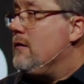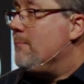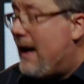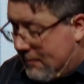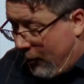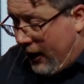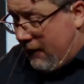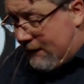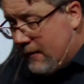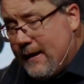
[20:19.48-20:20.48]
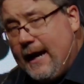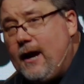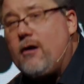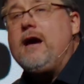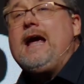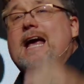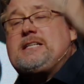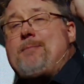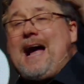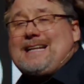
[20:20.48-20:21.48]
my prayer from here
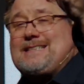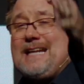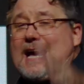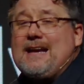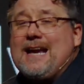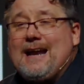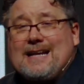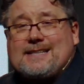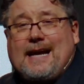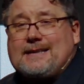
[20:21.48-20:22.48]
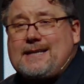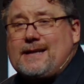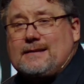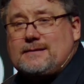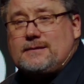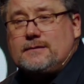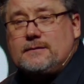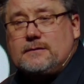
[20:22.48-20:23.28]
hits Pakistan in less than eight seconds.